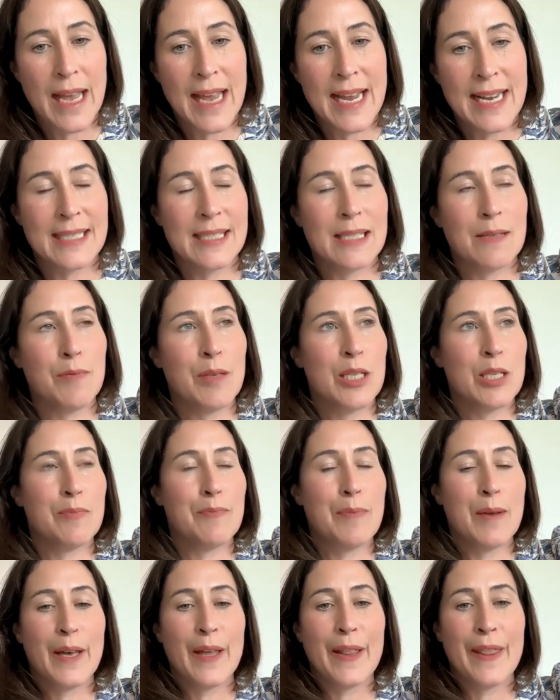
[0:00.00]
the hate speech
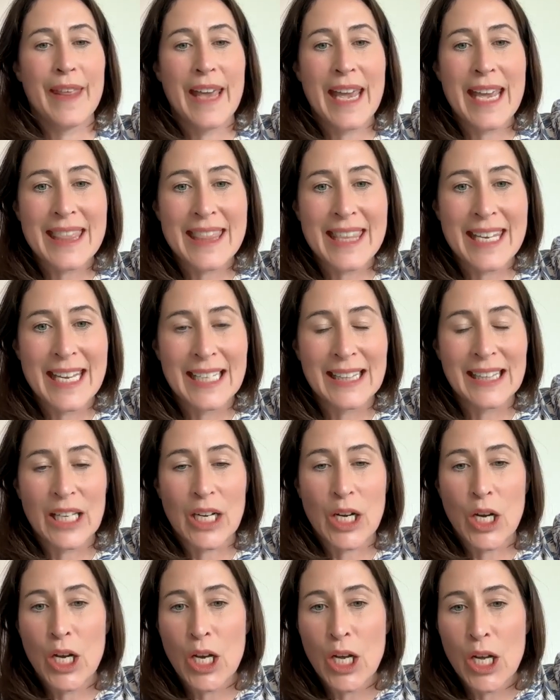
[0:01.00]
bill, they think that
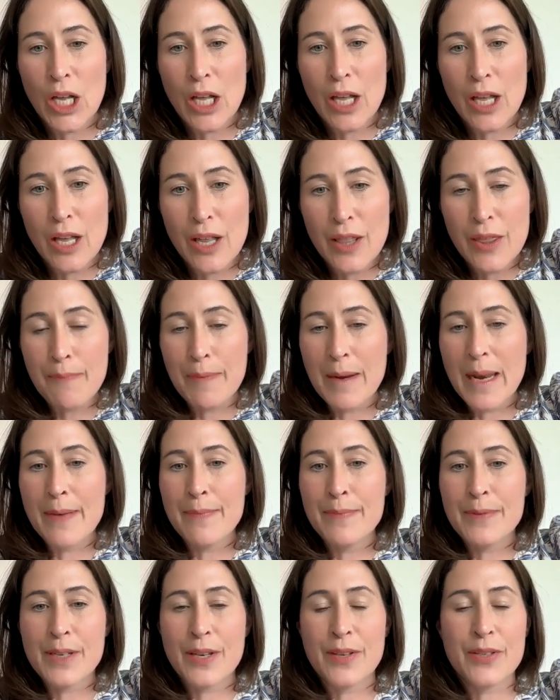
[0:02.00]
all the
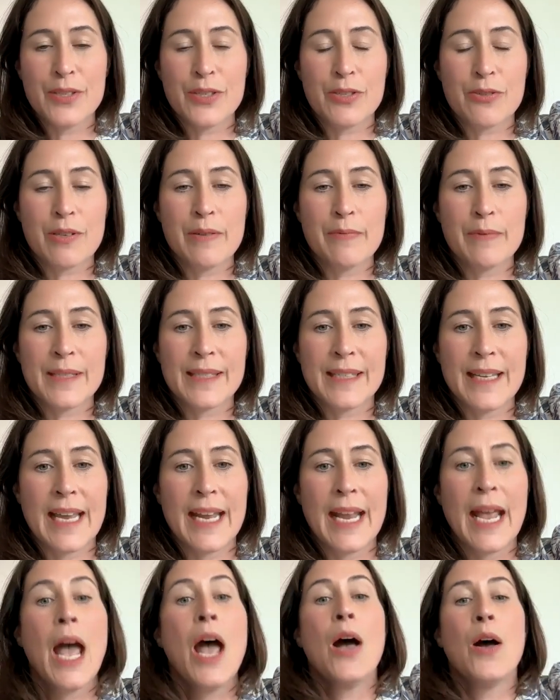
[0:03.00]
plebs on the street will
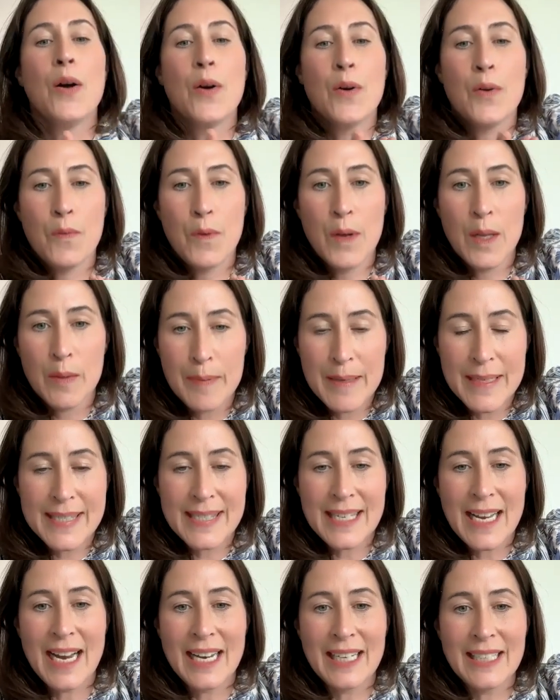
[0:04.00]
say, we'll be
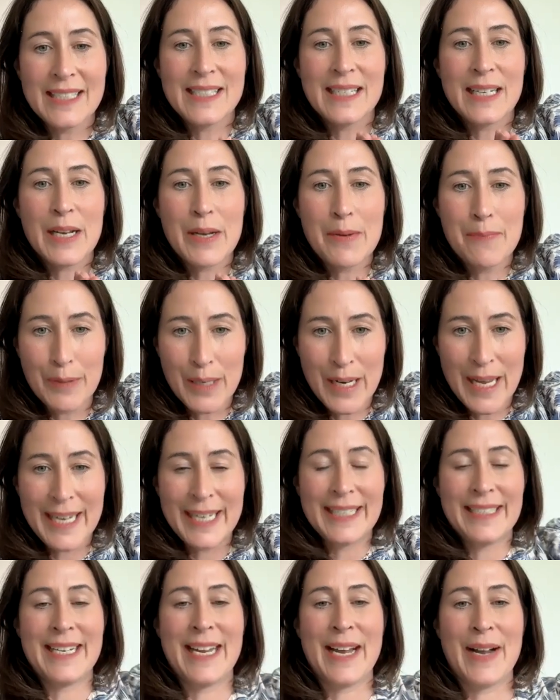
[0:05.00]
silent and
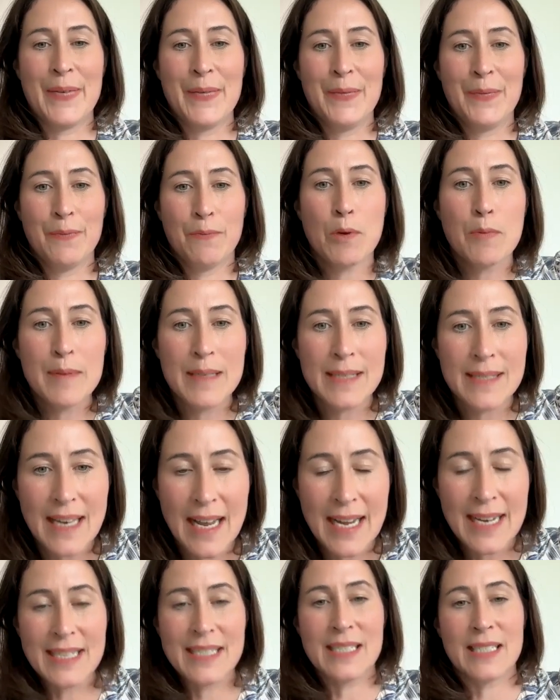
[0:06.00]
compliant now. We'll be
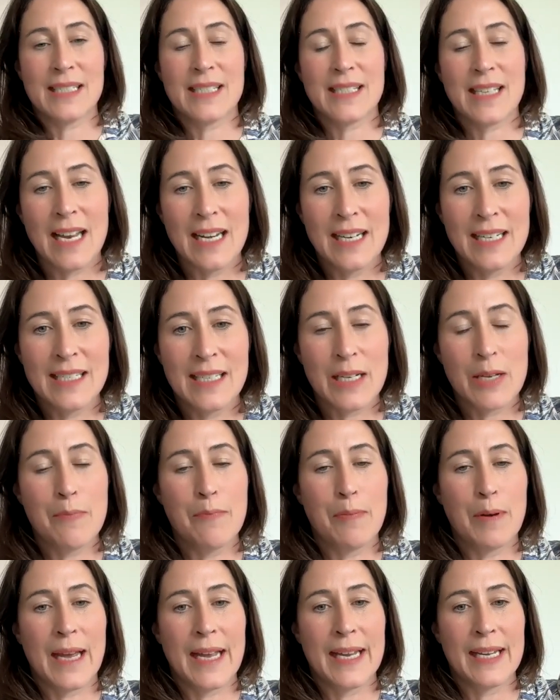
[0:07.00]
silent and
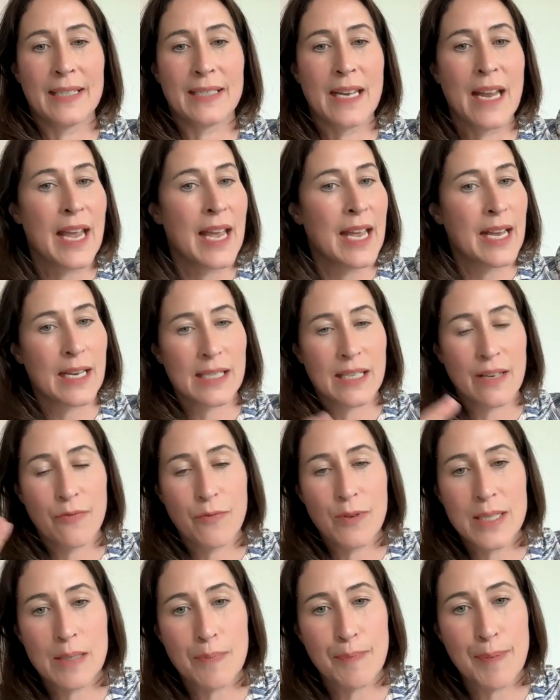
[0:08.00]
compliant because if
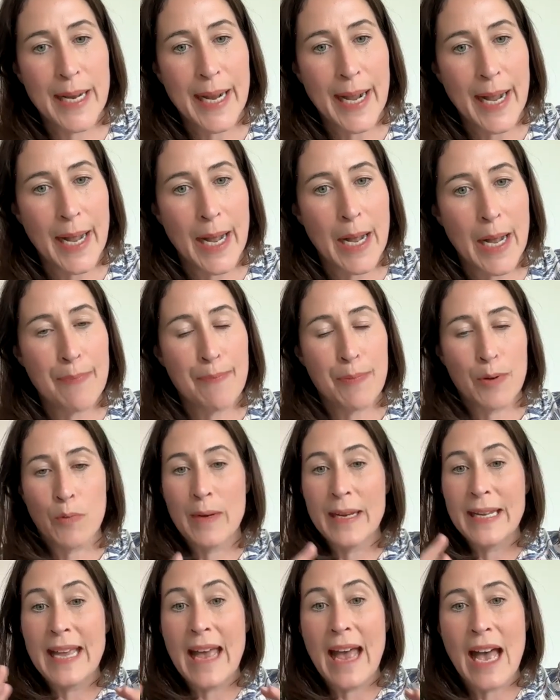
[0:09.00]
we speak up or
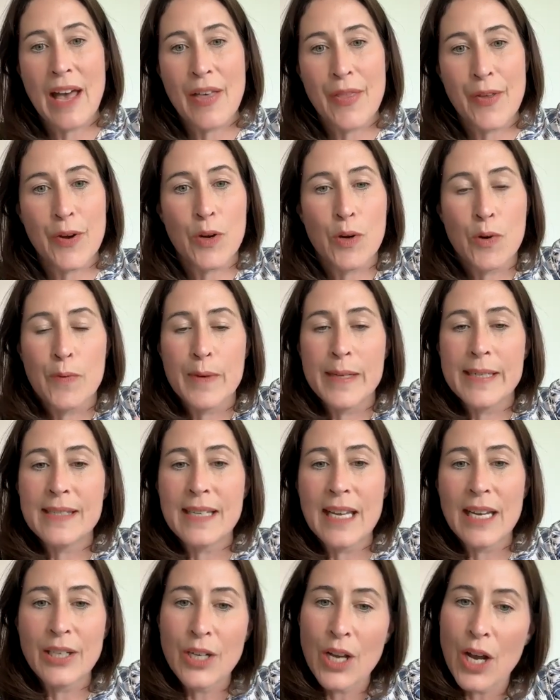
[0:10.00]
we gather or we
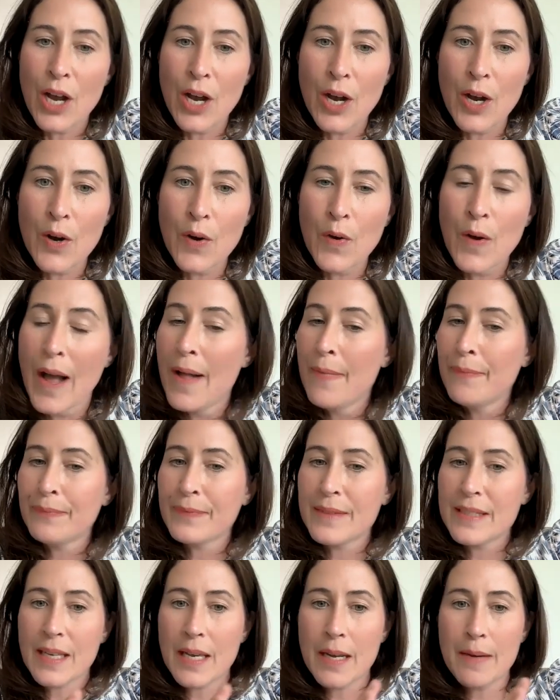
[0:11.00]
say no,
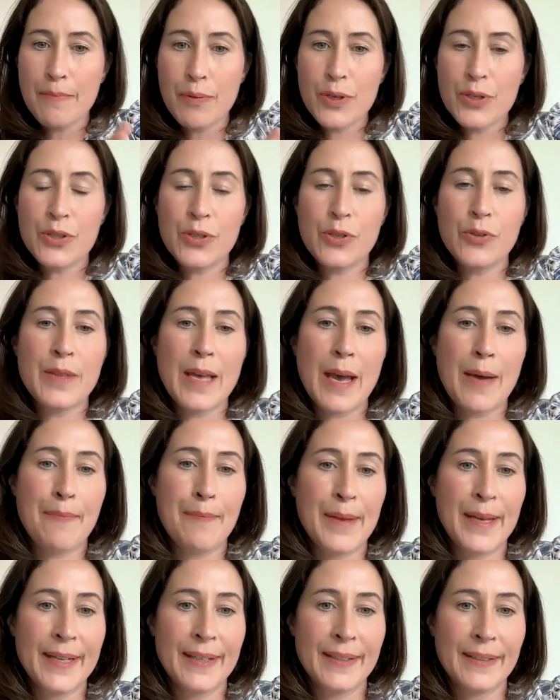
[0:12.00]
it's going to push through that
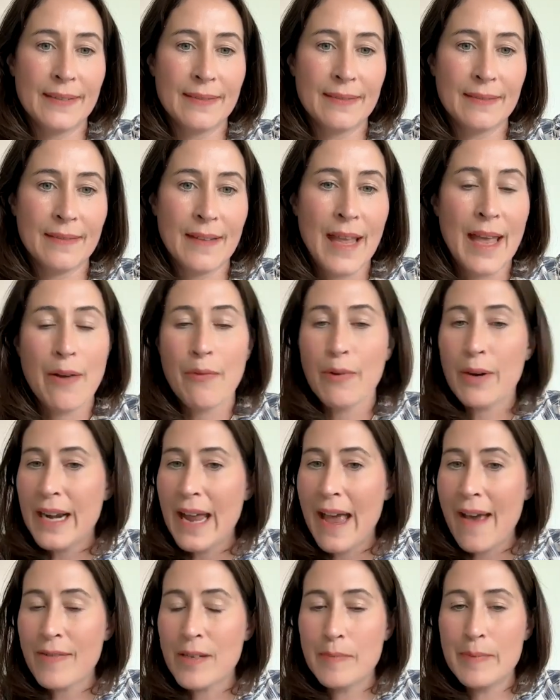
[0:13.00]
bill. We're going
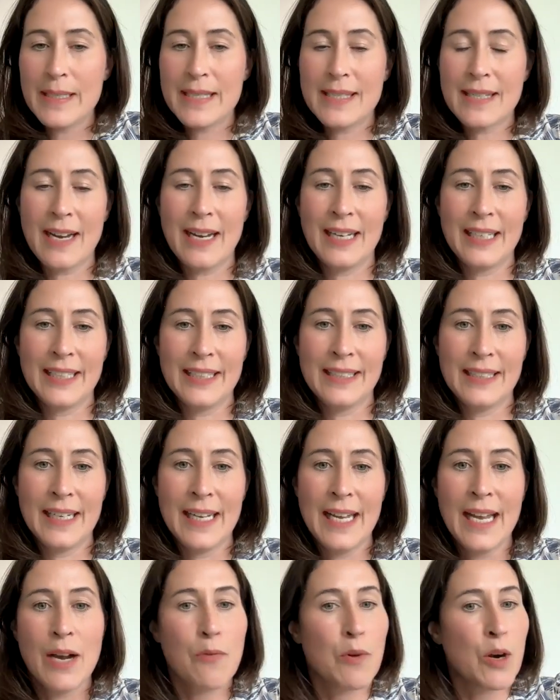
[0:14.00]
to have to be silent.
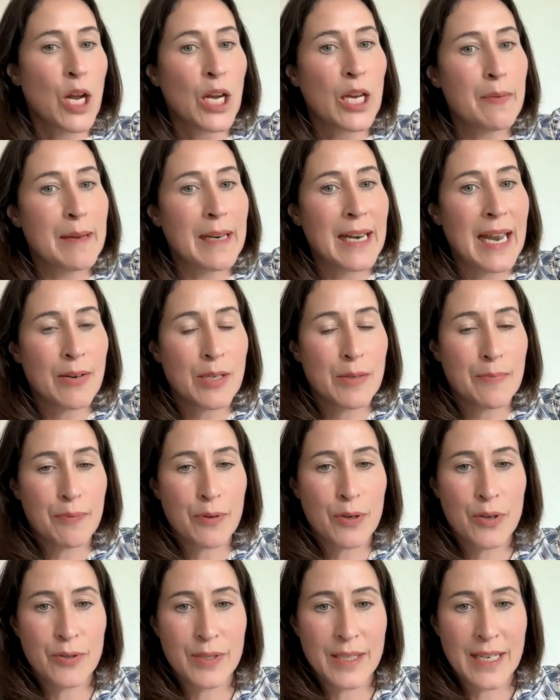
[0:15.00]
We're not going to be allowed to
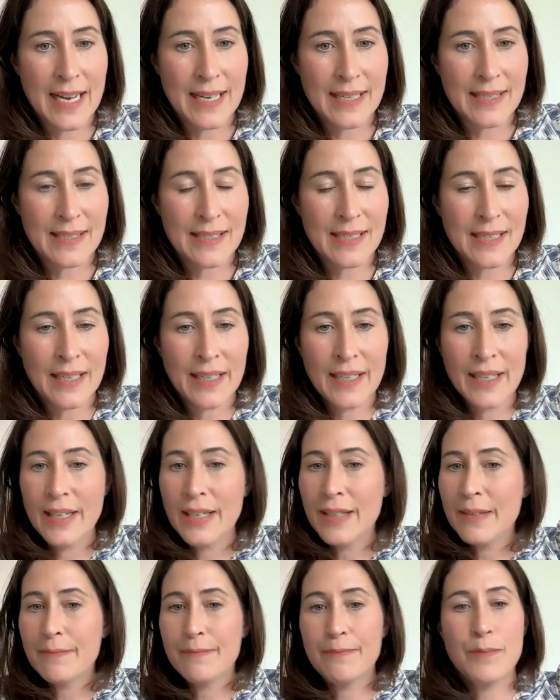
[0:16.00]
protest.
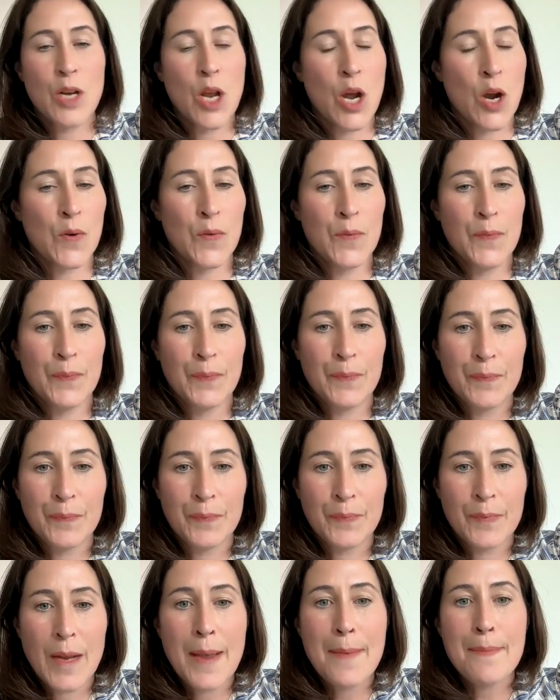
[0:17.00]
No,
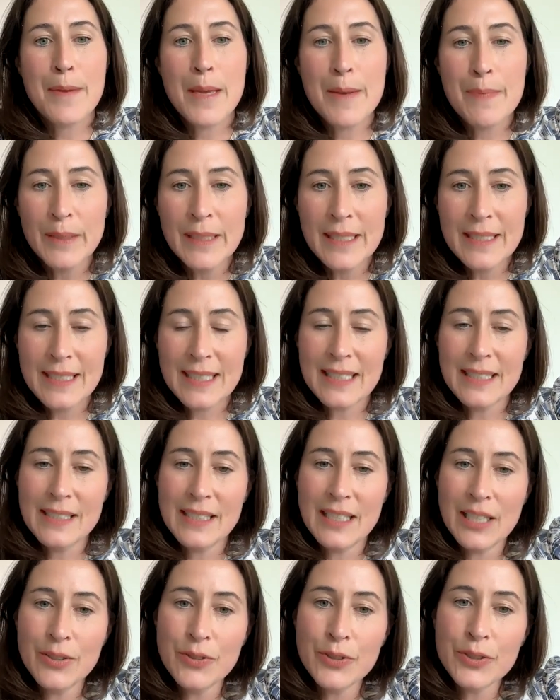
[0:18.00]
people need to
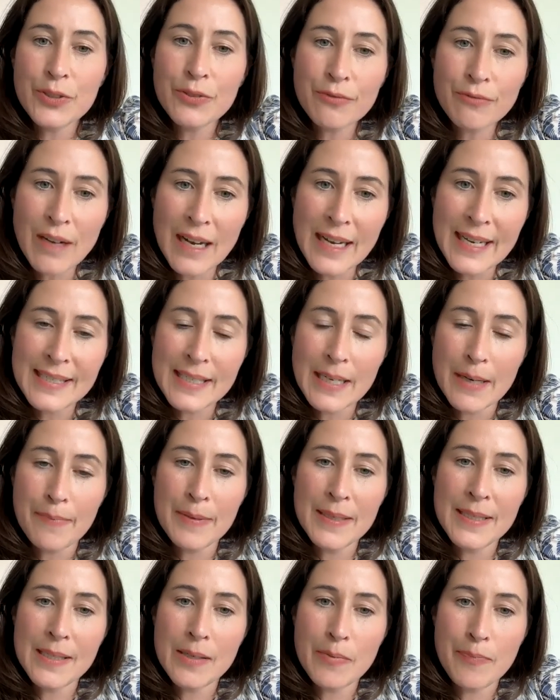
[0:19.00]
continue to rise up
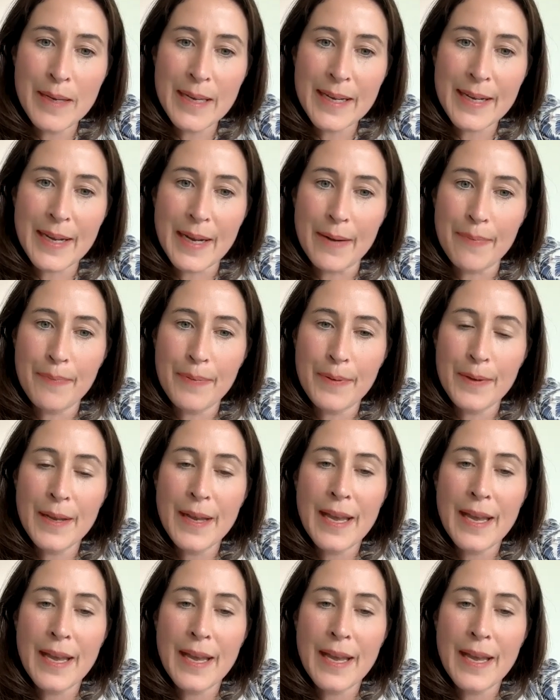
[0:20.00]
and speak up.